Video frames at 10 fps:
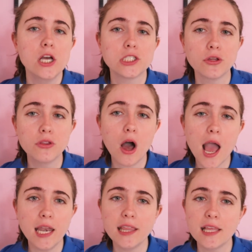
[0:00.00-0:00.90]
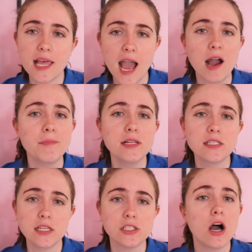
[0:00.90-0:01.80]
So anything that
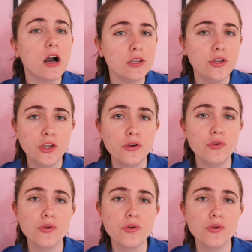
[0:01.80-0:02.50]
happens is on you.